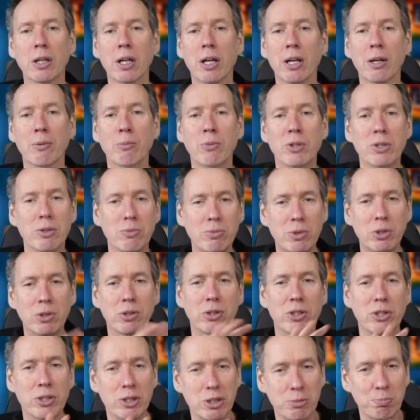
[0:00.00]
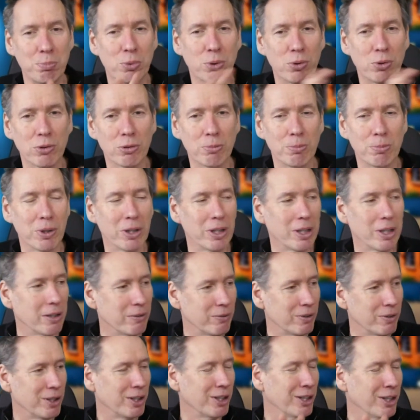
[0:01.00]
um, which I'm not going to spoil by
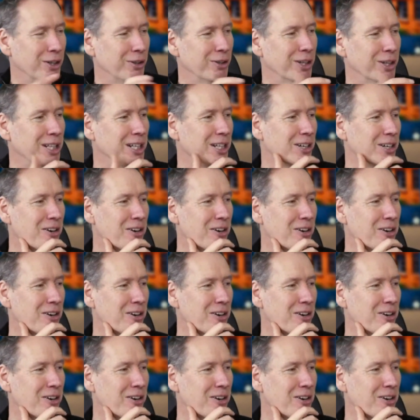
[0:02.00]
giving you any